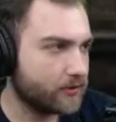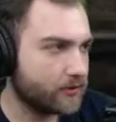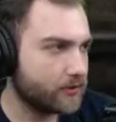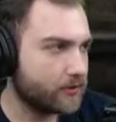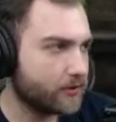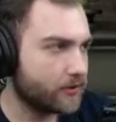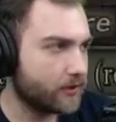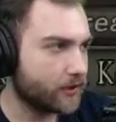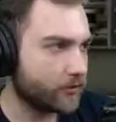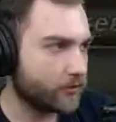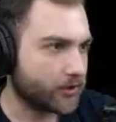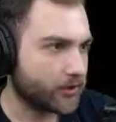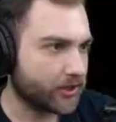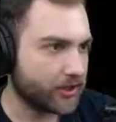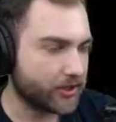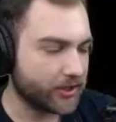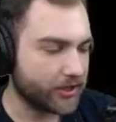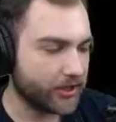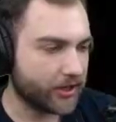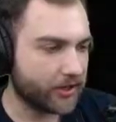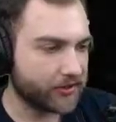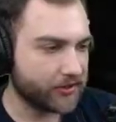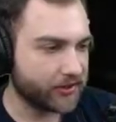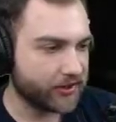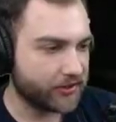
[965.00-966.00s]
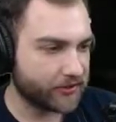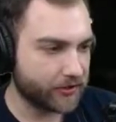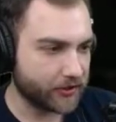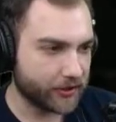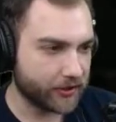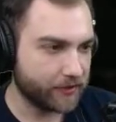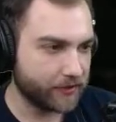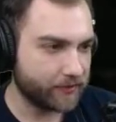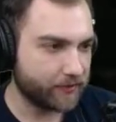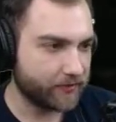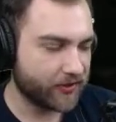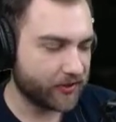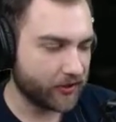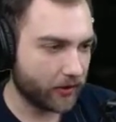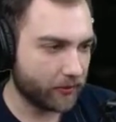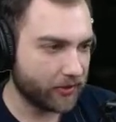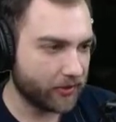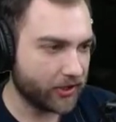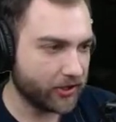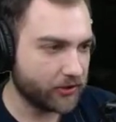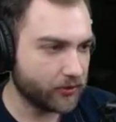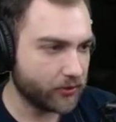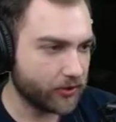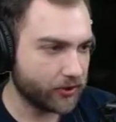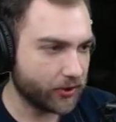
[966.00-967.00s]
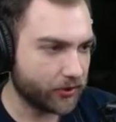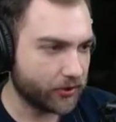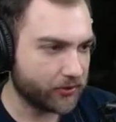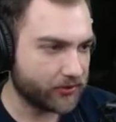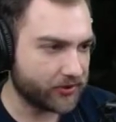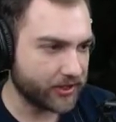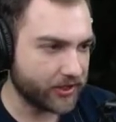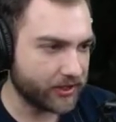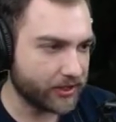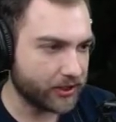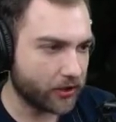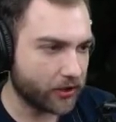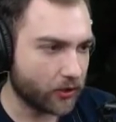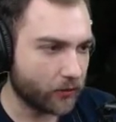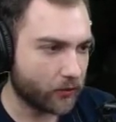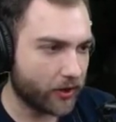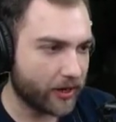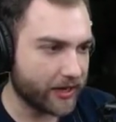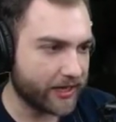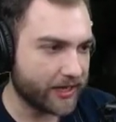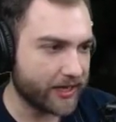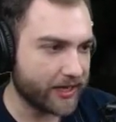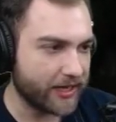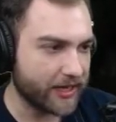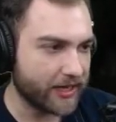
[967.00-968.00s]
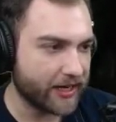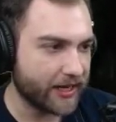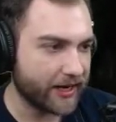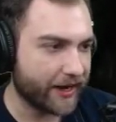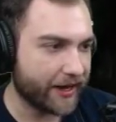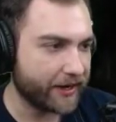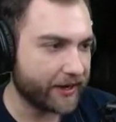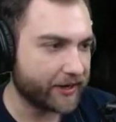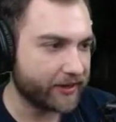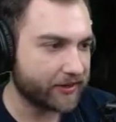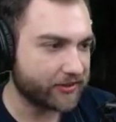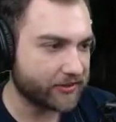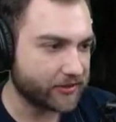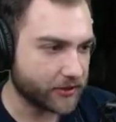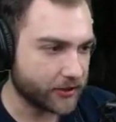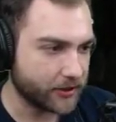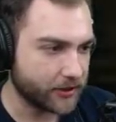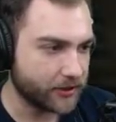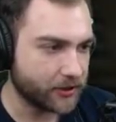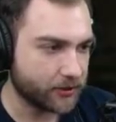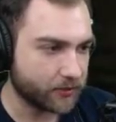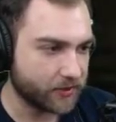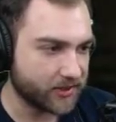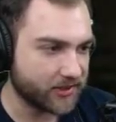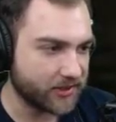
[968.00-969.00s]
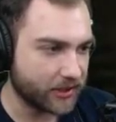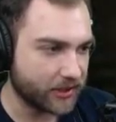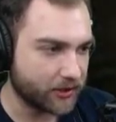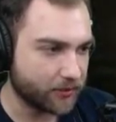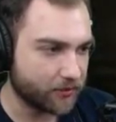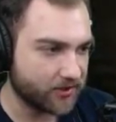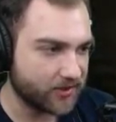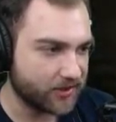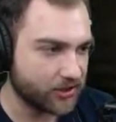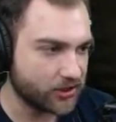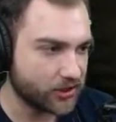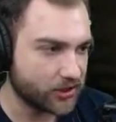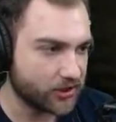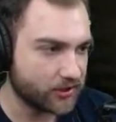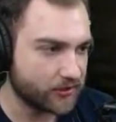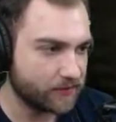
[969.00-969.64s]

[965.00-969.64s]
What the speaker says: And we're gonna get on this turret. So I'm gonna do a little thing here where I get in and out of this turret to reset the position.